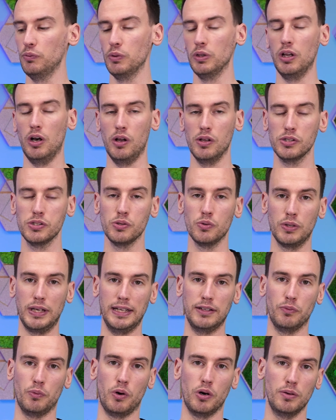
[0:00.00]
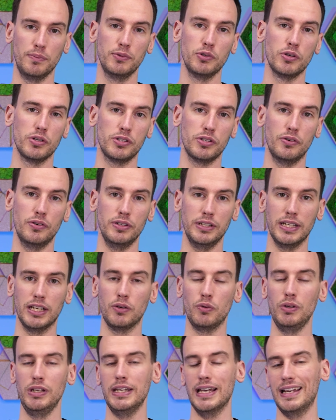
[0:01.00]
will also get warm to a certain
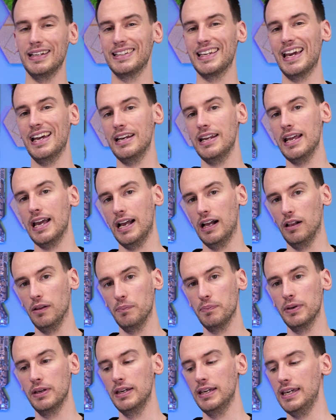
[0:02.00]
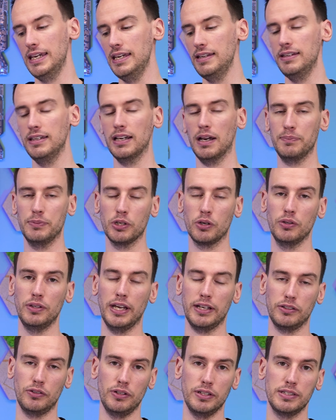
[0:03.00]
degree and can help heating up the
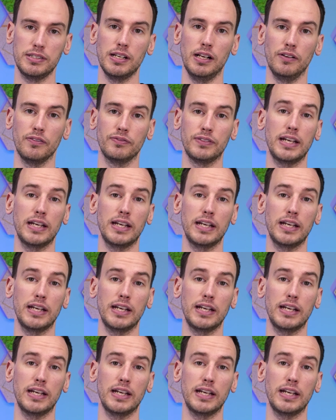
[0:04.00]
connector itself.